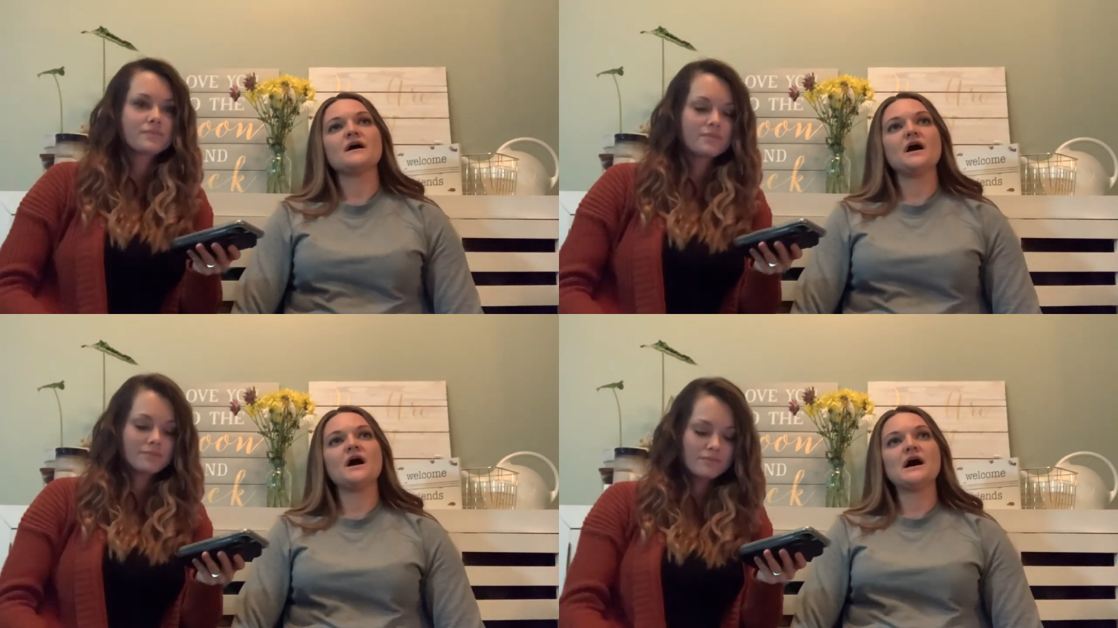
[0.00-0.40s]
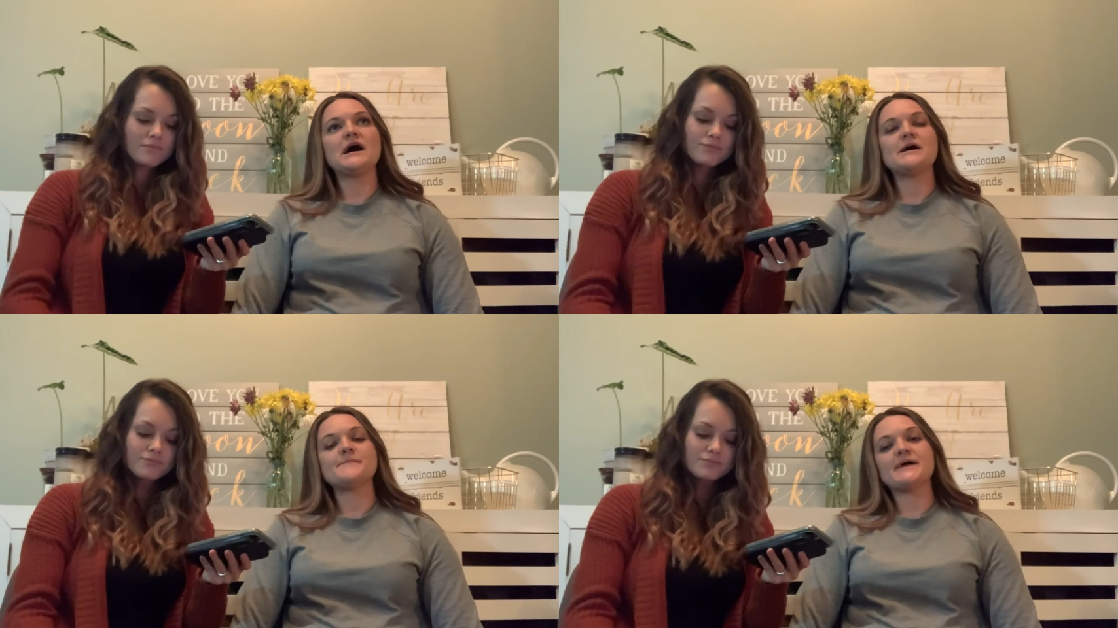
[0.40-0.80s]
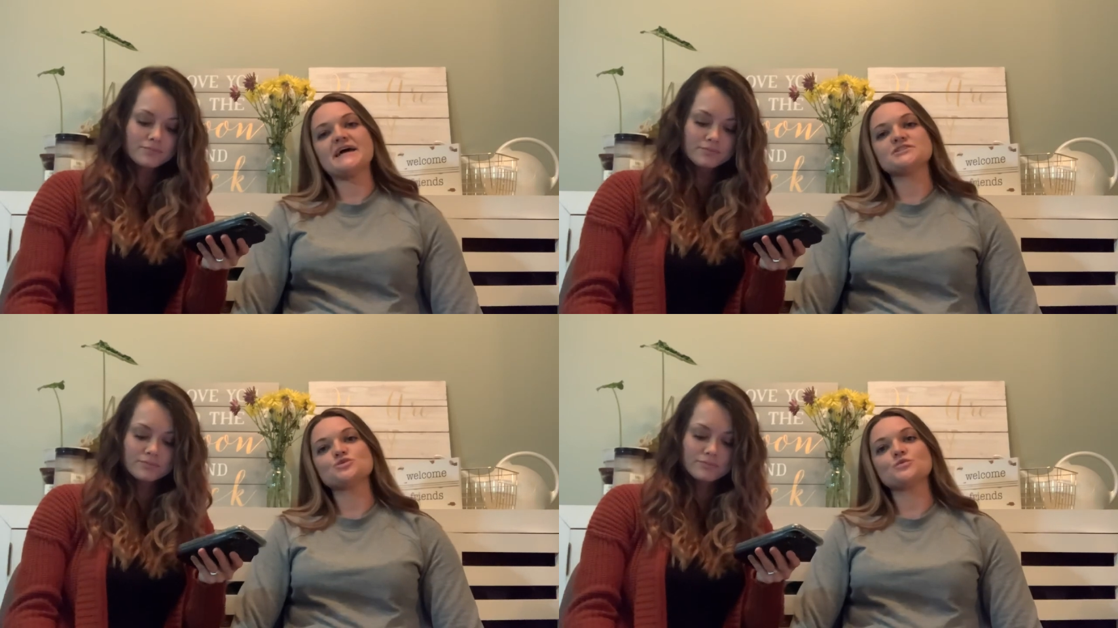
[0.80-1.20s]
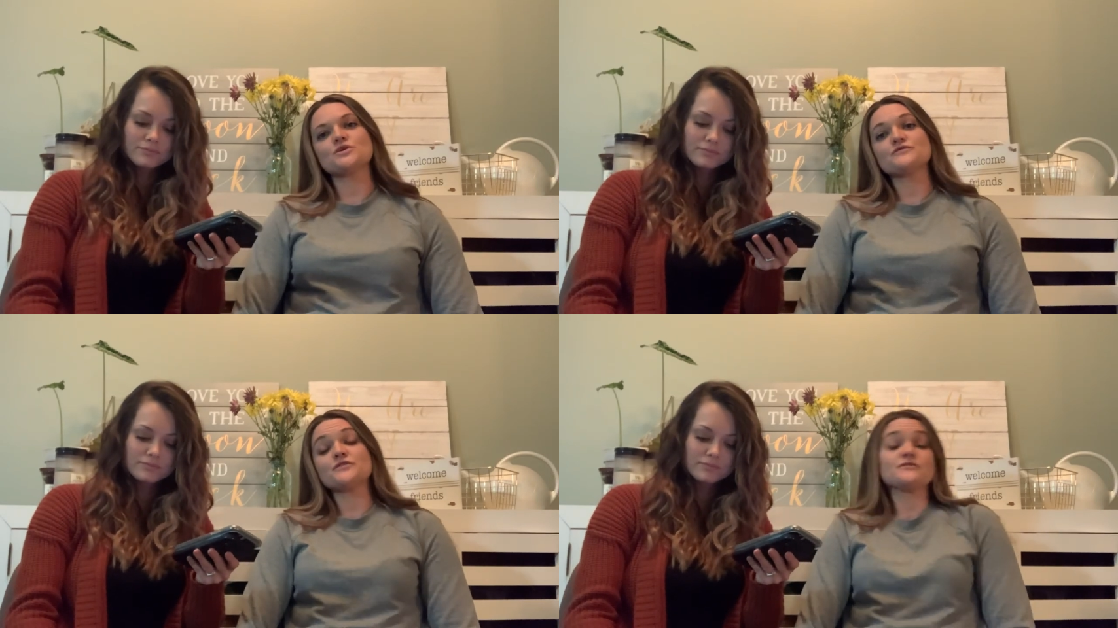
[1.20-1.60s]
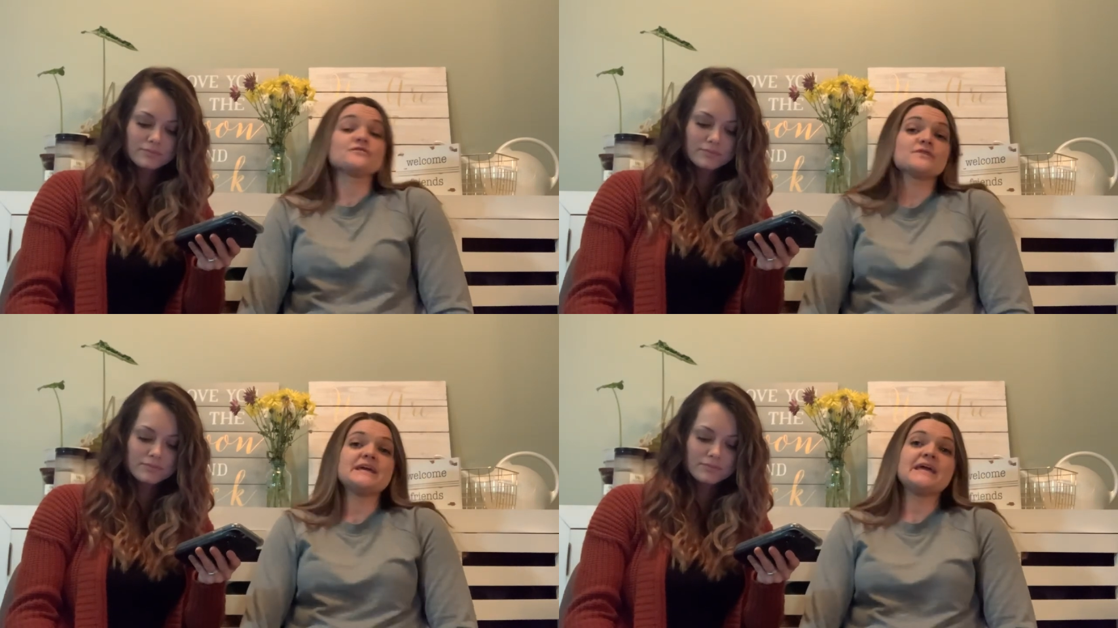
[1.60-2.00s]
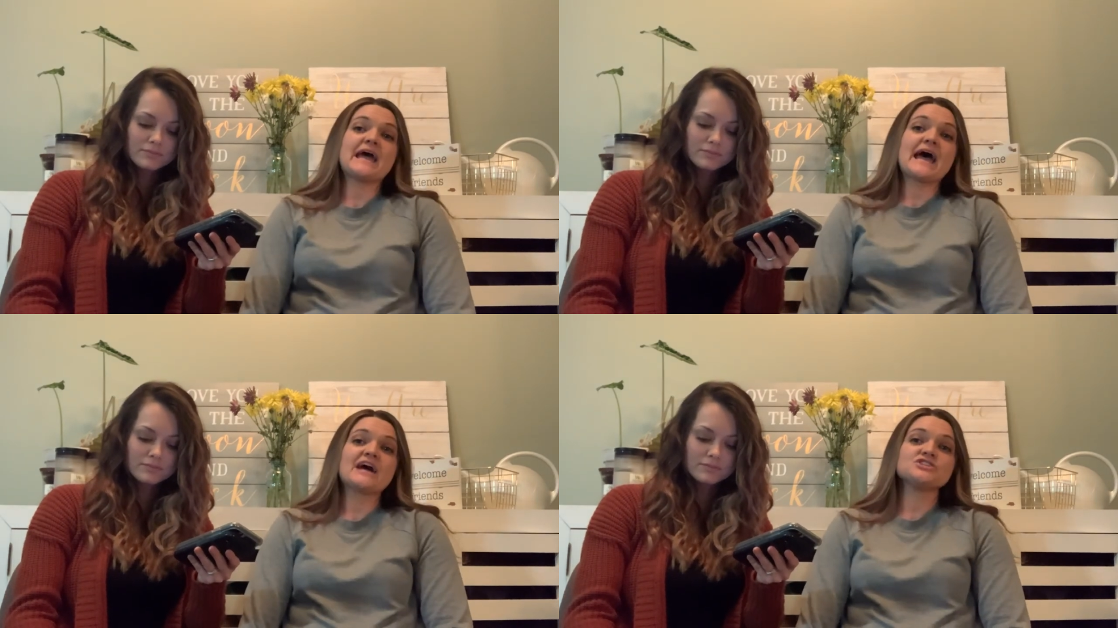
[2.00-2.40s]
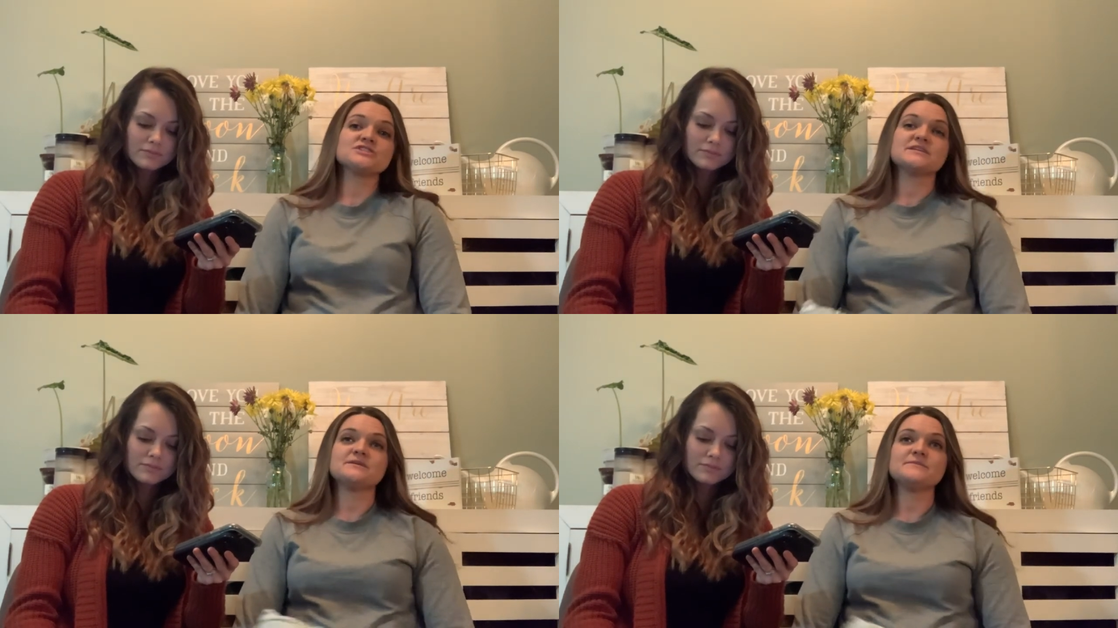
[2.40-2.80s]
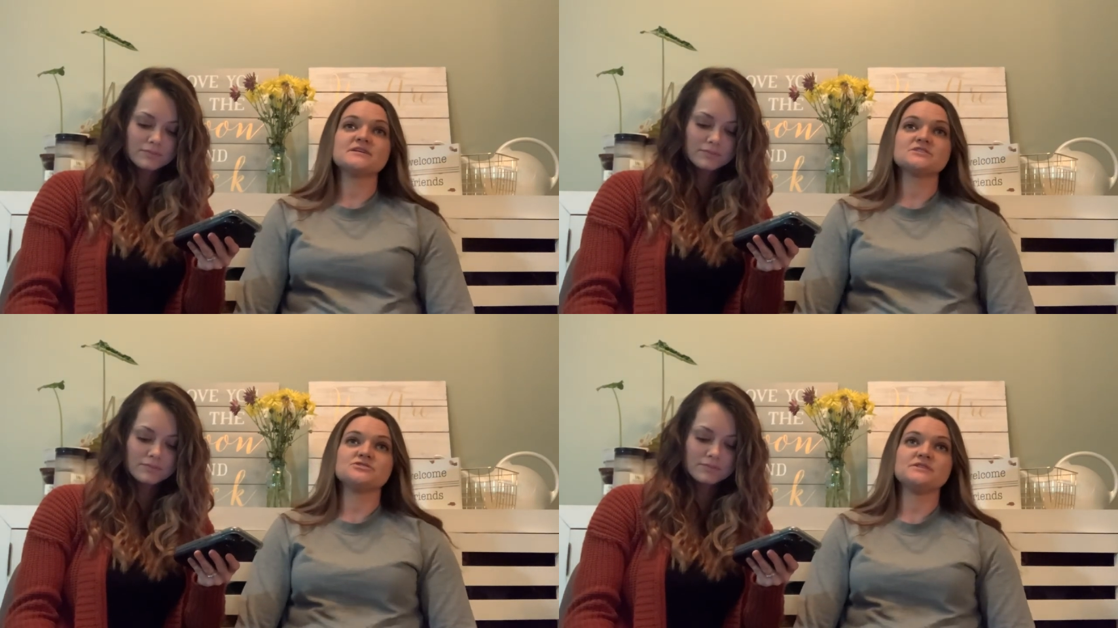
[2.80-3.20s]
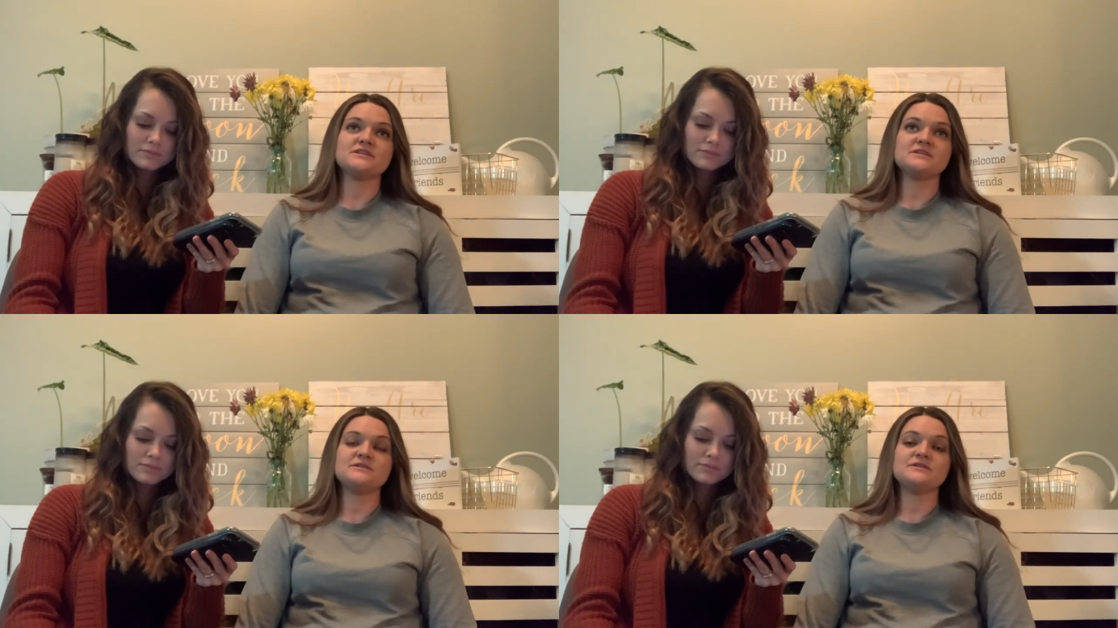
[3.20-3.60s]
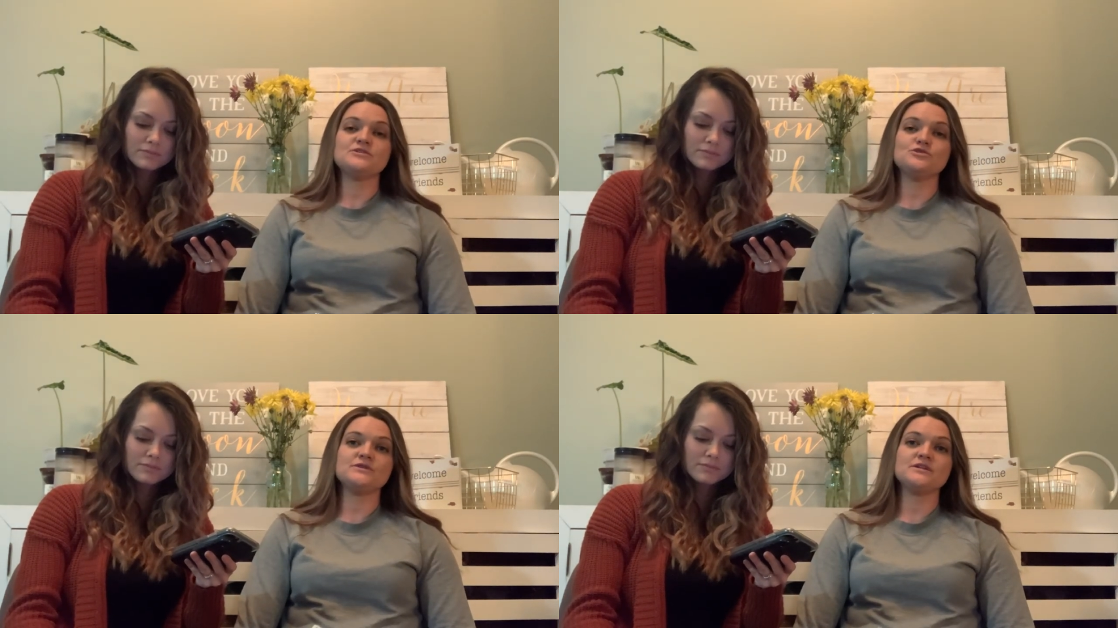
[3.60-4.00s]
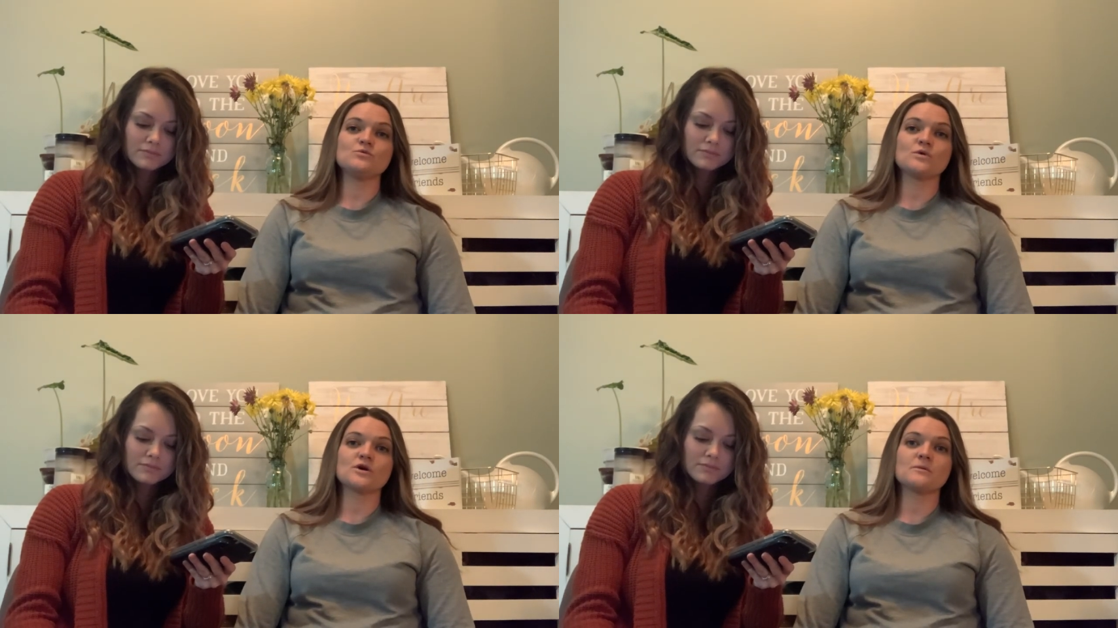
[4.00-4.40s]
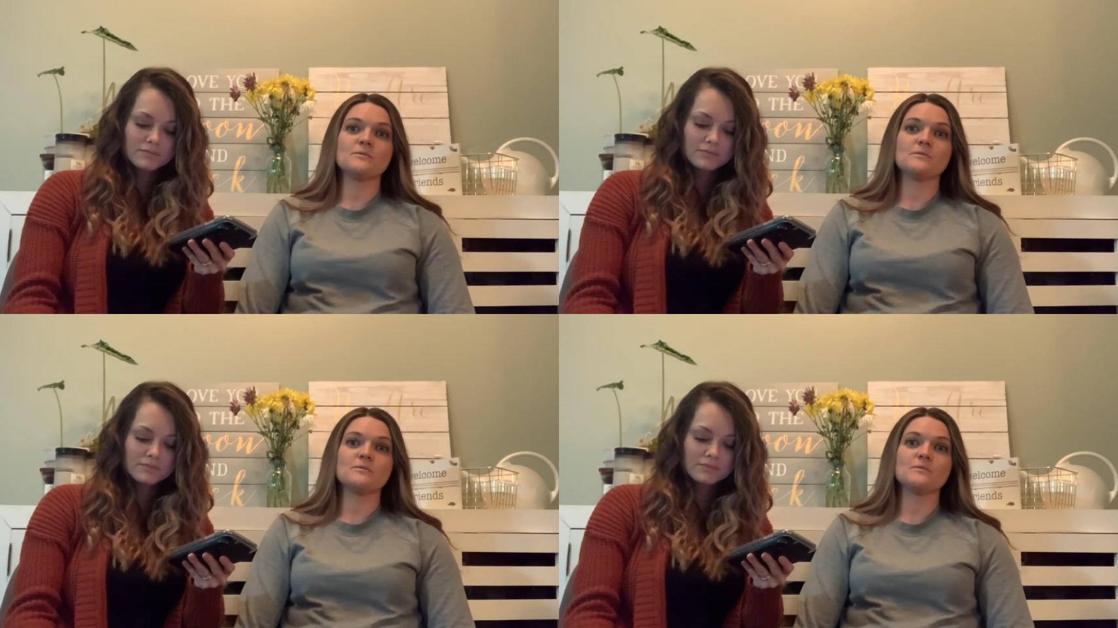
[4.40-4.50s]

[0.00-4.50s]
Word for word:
Speaker 1: Um, ask to work for free, actually, because you need you need to work